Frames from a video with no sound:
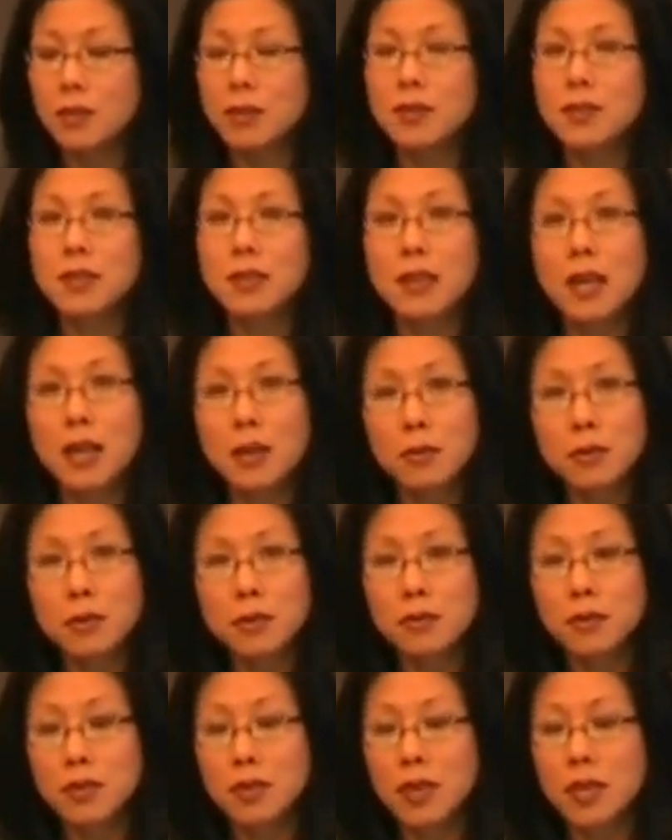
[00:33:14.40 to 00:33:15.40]
It was the
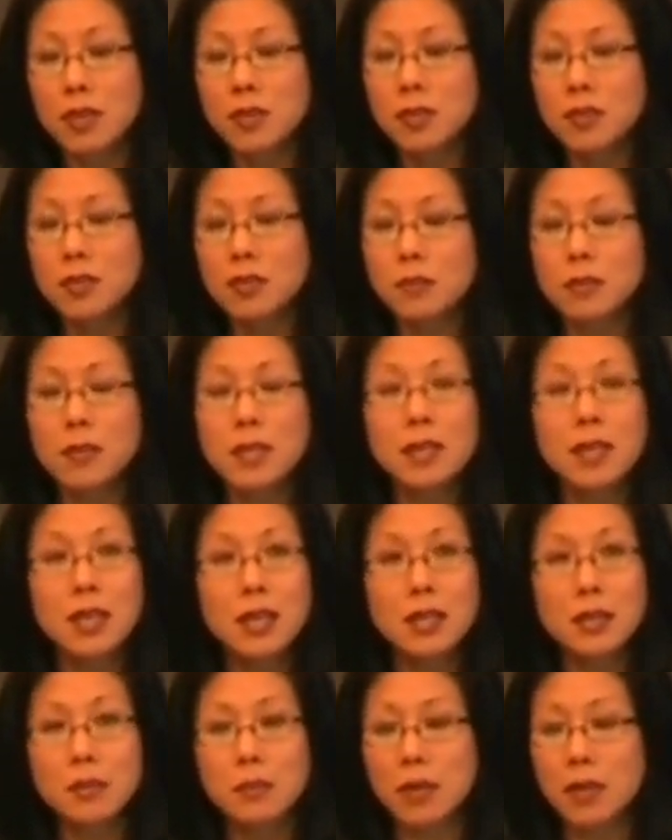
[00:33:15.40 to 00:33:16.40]
network relations
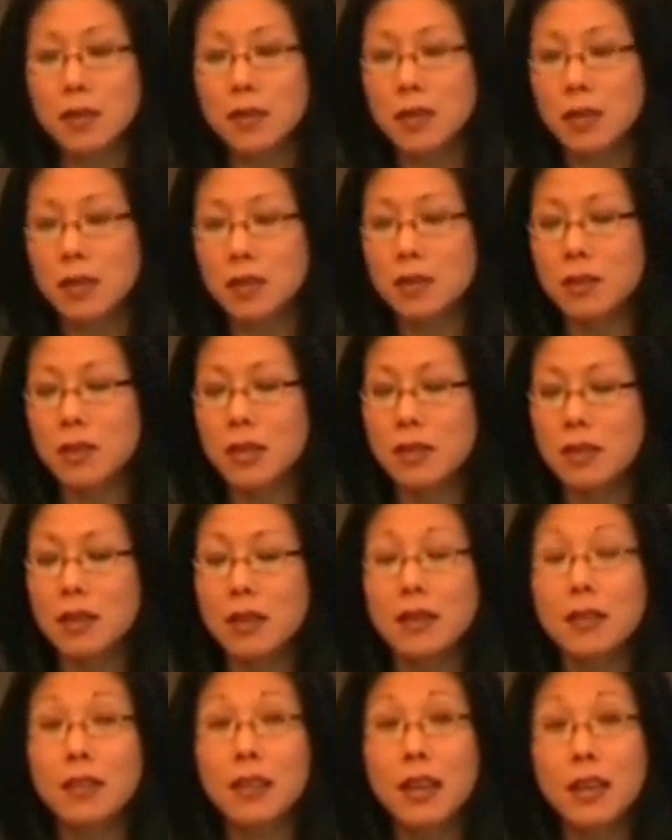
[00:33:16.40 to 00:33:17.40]
mediated by the internet
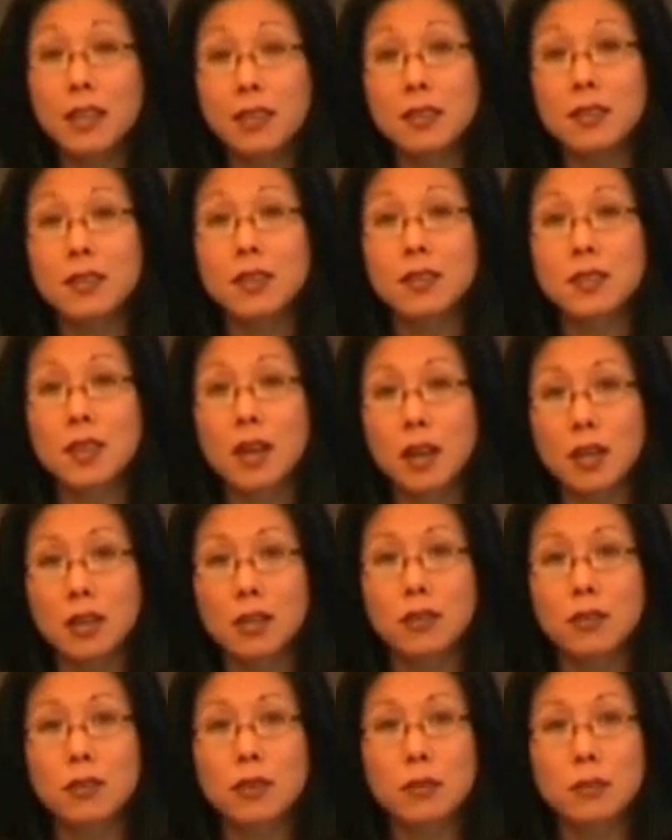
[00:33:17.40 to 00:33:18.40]
that led to this
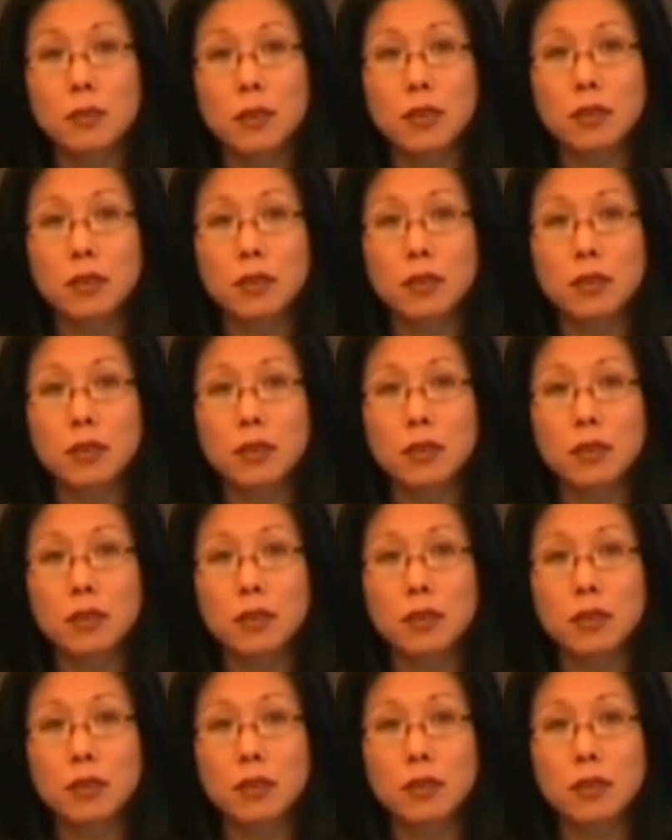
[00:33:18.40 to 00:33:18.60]
ongoing